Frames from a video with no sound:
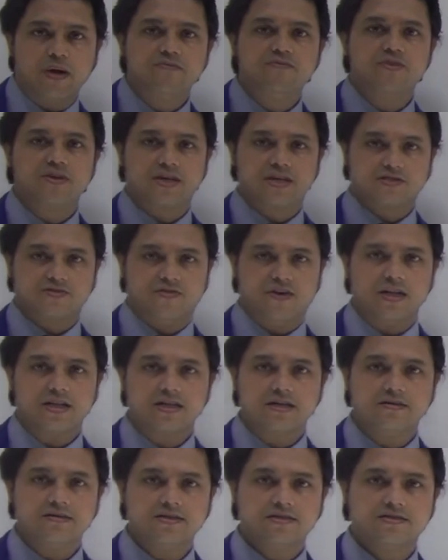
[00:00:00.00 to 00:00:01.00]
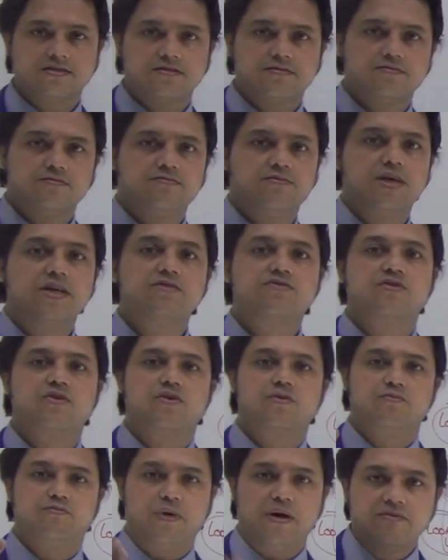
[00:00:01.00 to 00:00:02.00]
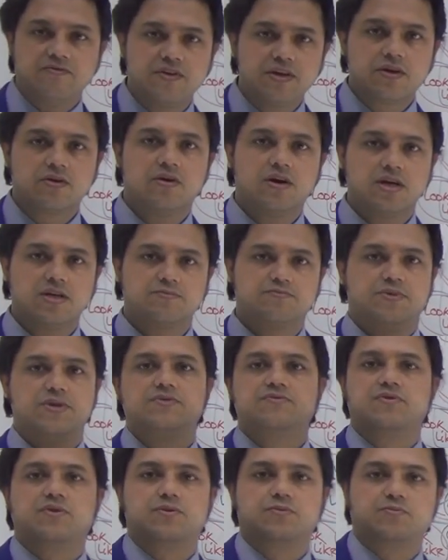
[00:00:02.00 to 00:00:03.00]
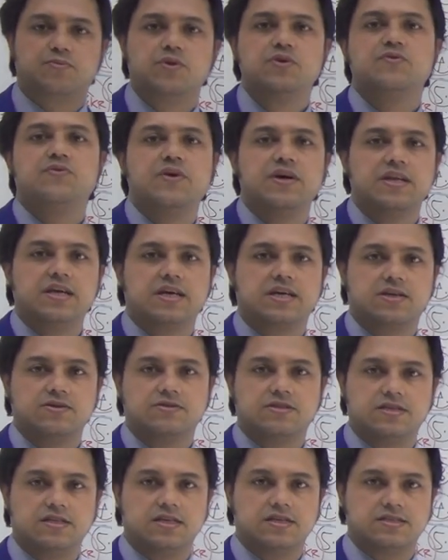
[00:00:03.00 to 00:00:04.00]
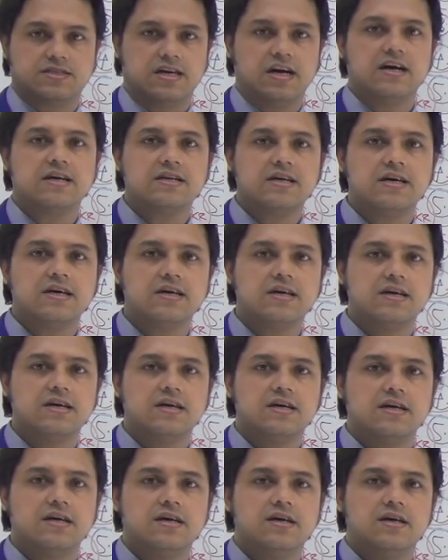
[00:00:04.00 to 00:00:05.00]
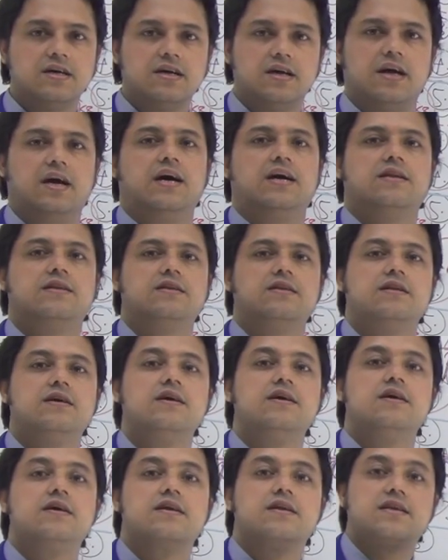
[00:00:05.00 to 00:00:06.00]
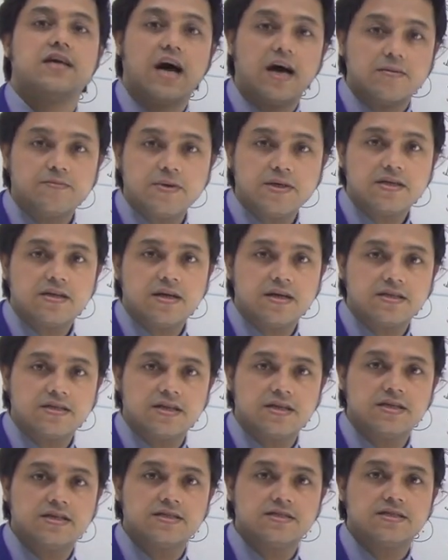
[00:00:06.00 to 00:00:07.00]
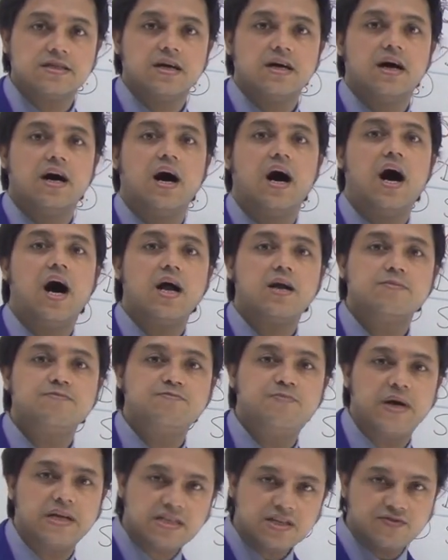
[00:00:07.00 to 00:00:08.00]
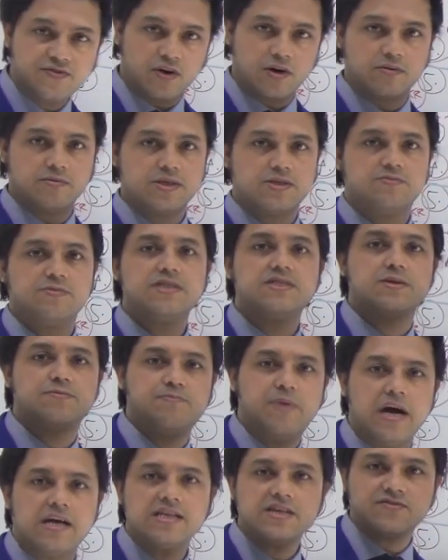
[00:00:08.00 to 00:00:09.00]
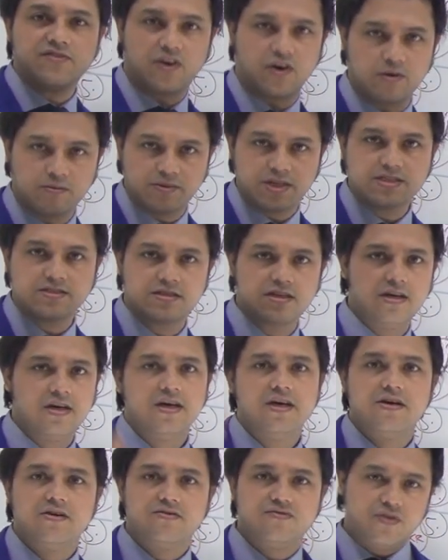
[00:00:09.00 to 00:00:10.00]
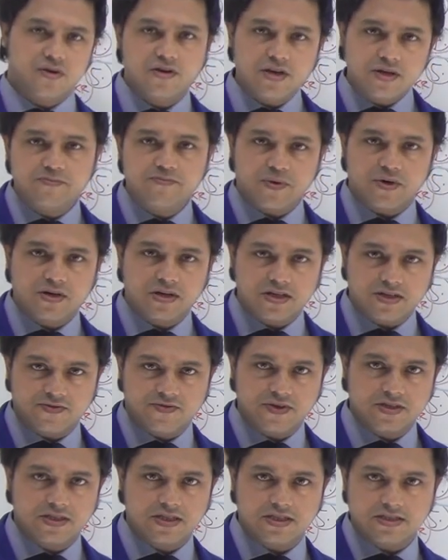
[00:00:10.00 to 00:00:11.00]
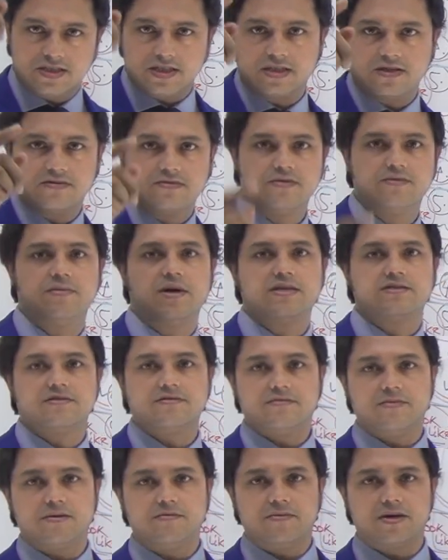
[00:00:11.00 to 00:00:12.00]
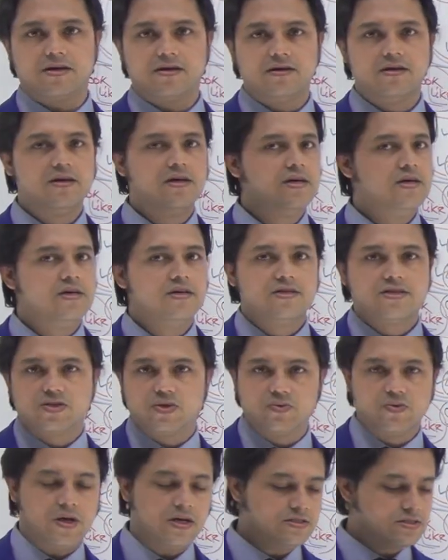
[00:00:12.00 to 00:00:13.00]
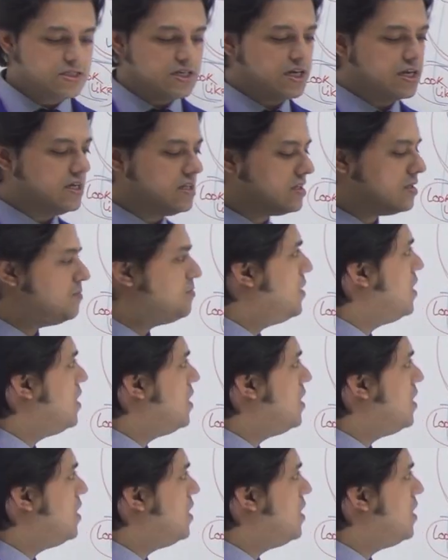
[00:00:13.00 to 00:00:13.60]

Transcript: pemphigus vulgaris, P for pemphigoid, P for porphyria cutanea tarda, and dermatitis herpetiformis means the petiformis. Four important differentials that we must remember. So once again, the